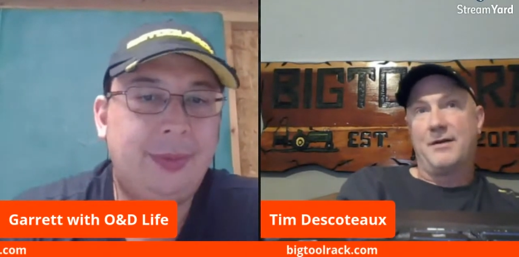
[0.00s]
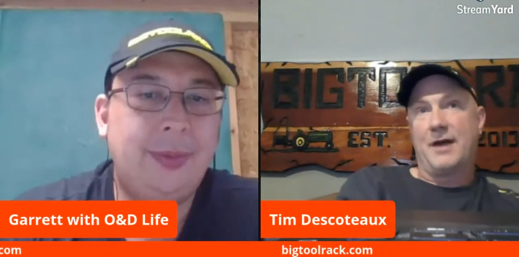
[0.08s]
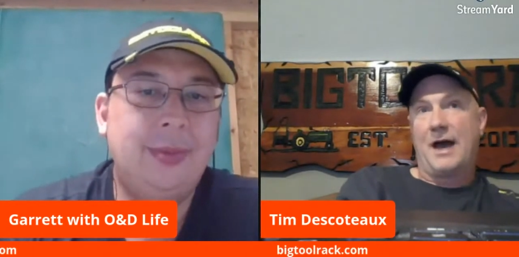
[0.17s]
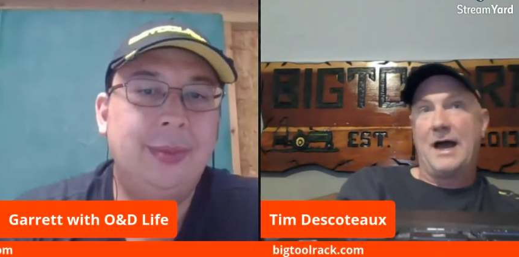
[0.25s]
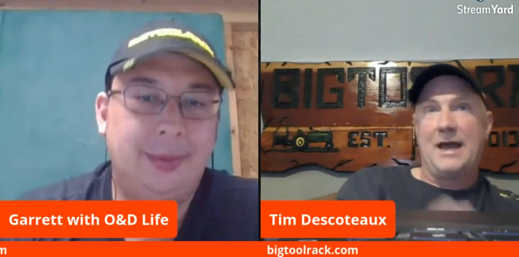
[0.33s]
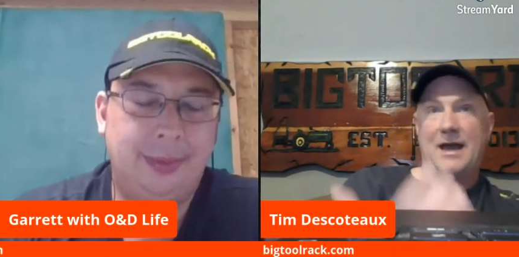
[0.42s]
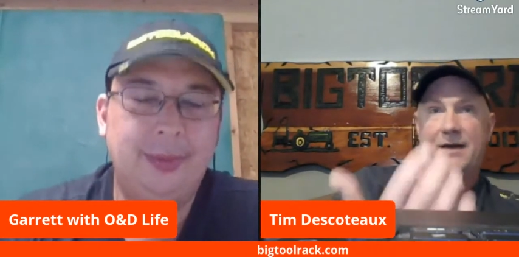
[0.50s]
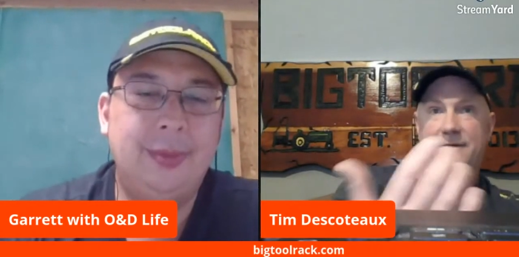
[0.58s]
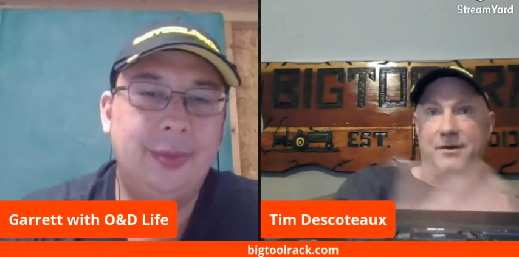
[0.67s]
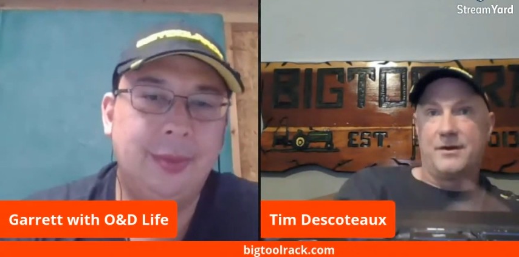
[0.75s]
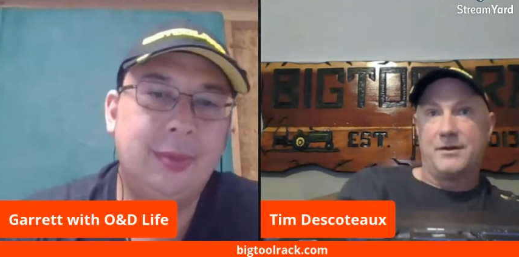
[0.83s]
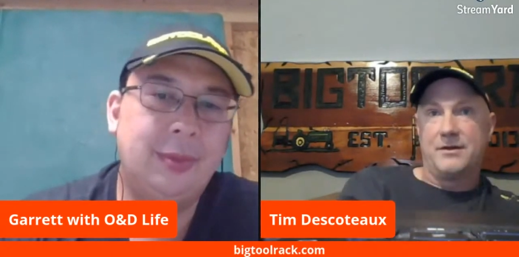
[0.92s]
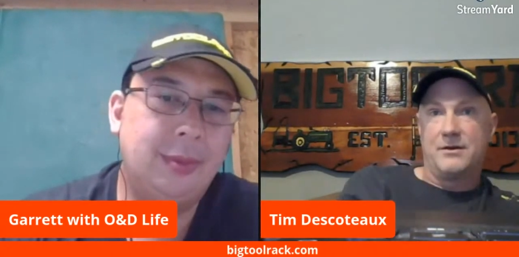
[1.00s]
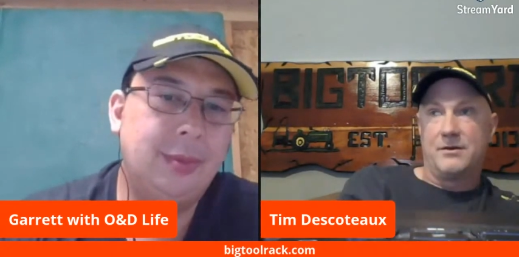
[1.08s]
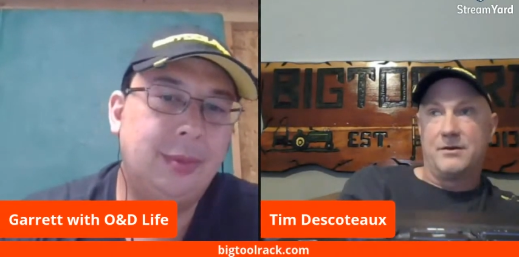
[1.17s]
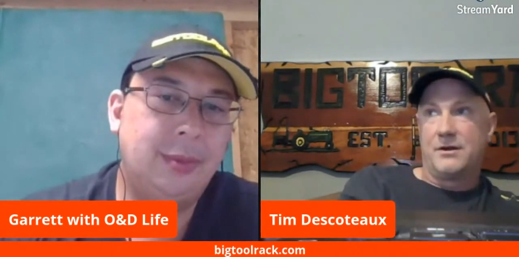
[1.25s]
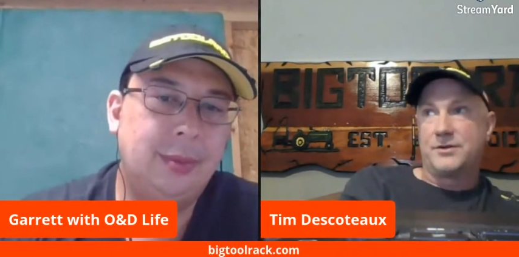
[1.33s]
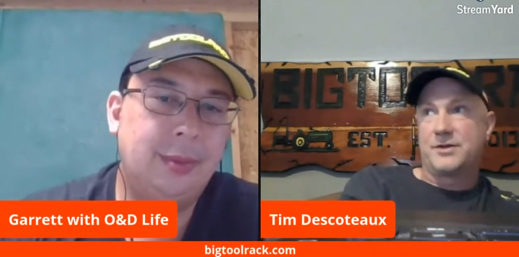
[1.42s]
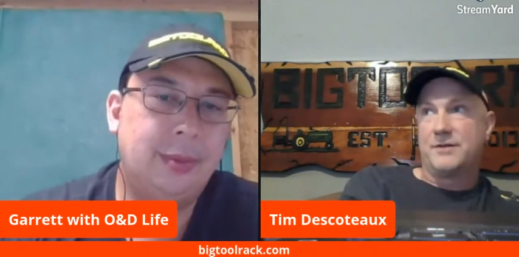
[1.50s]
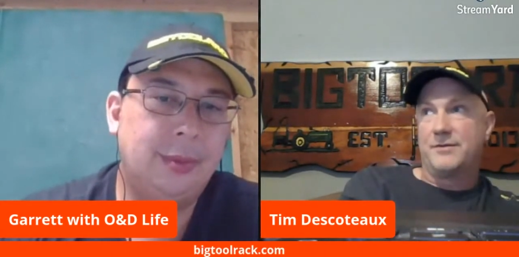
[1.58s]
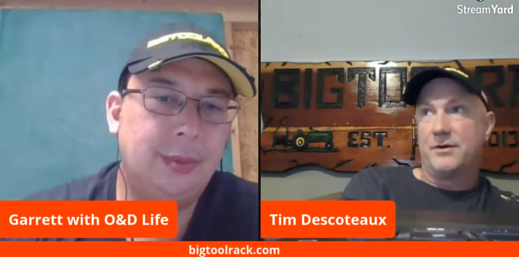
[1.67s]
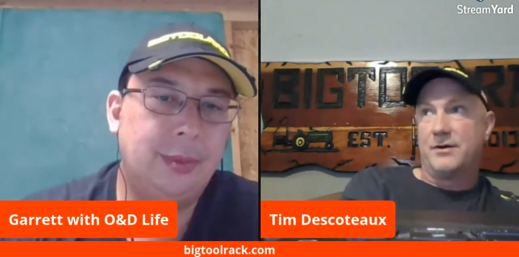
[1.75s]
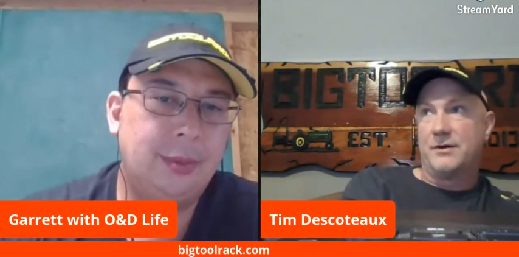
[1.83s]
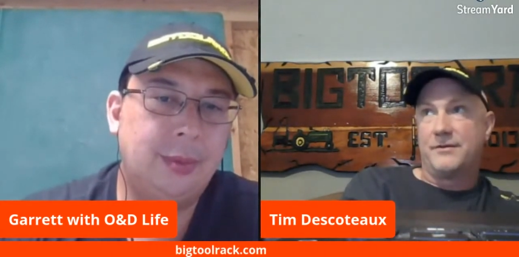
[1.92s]
Speaker 1: I have, uh, you know, a large
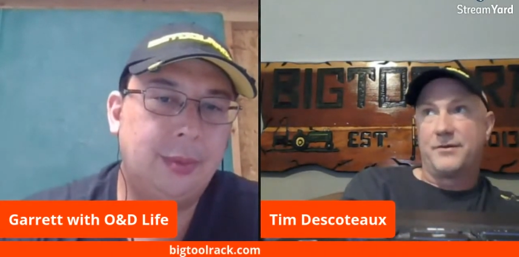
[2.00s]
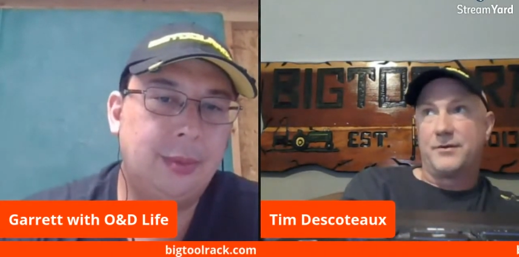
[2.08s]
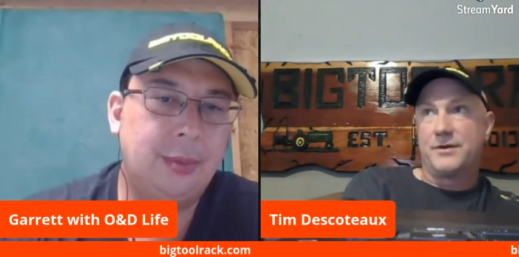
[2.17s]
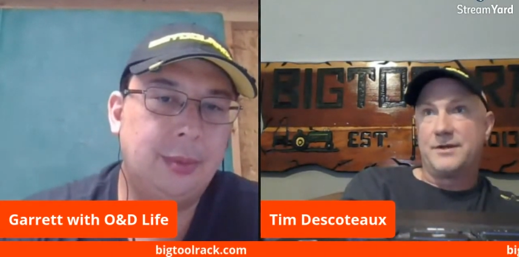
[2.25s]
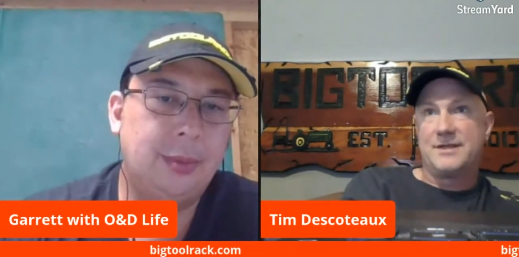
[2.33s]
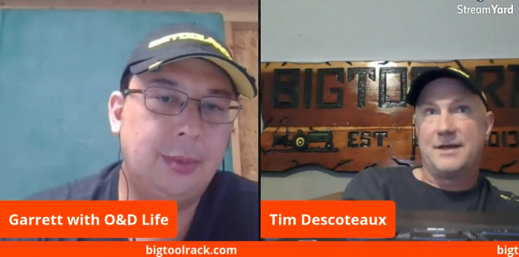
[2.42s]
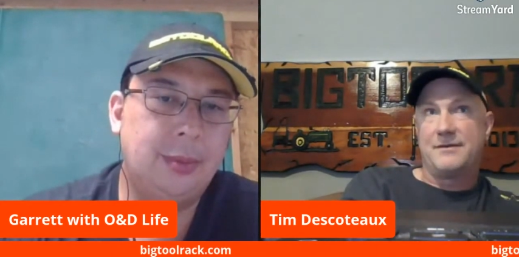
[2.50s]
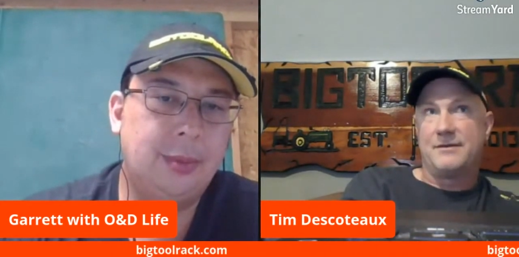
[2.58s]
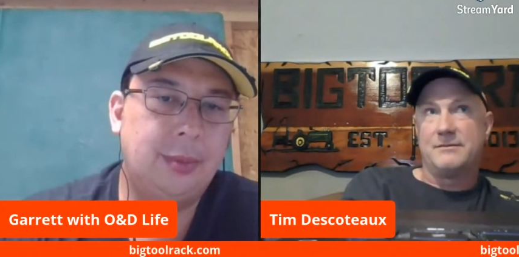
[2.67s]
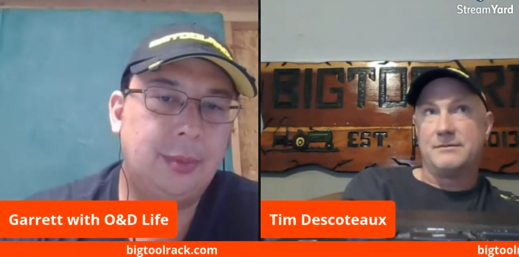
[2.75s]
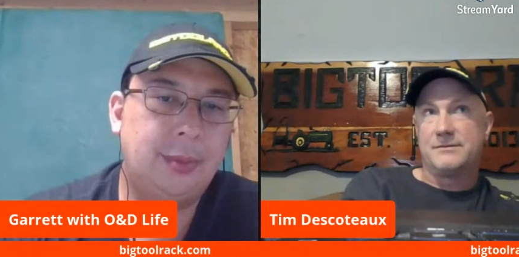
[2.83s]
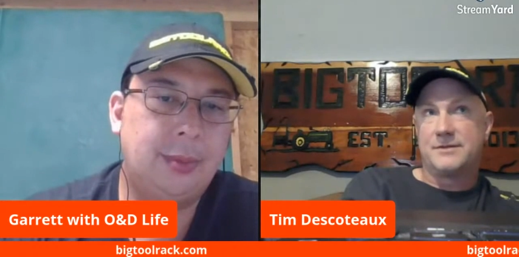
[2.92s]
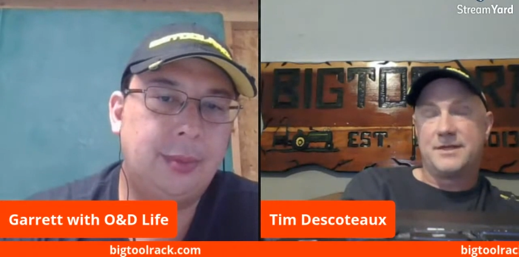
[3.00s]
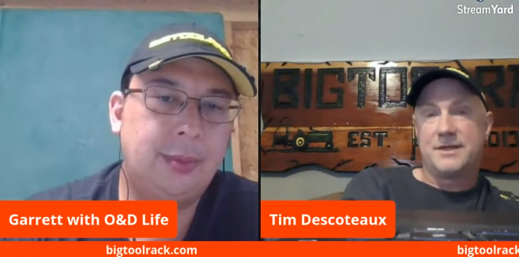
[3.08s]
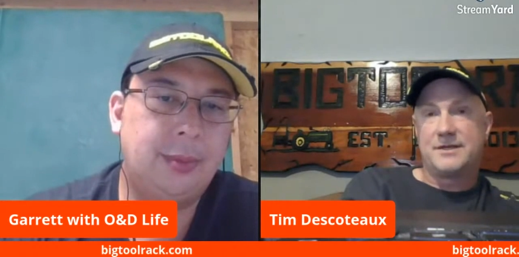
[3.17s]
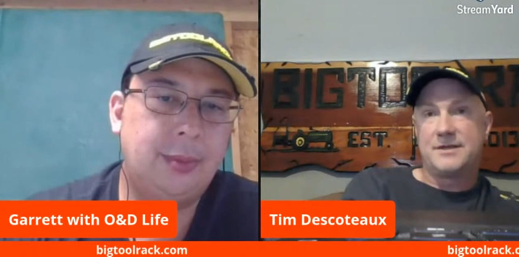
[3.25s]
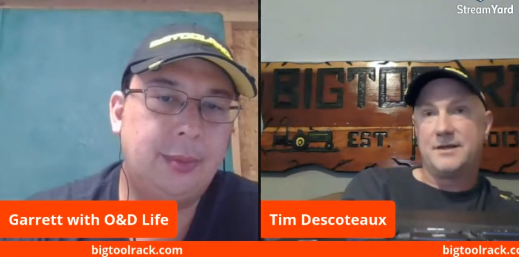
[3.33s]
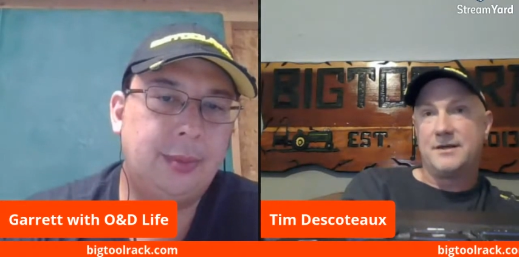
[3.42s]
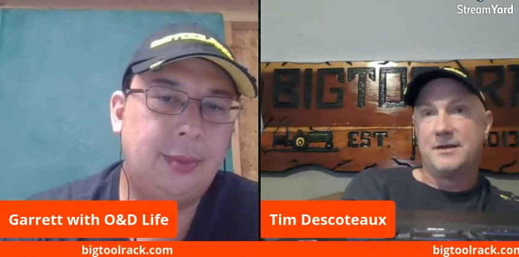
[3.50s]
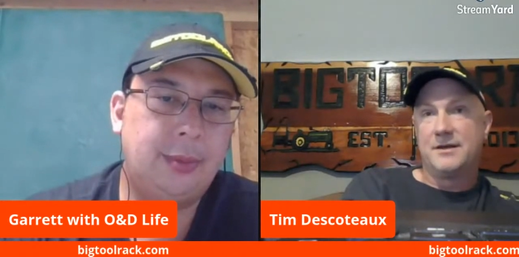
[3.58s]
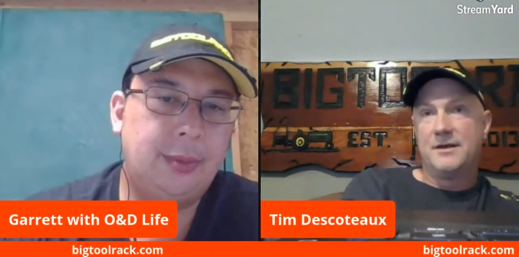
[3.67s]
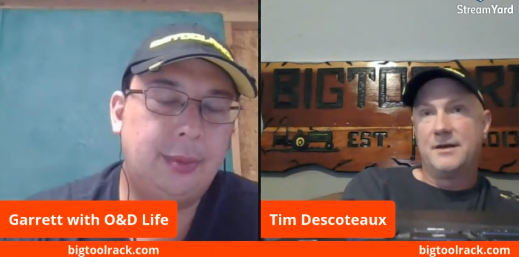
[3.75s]
Kubota 4760,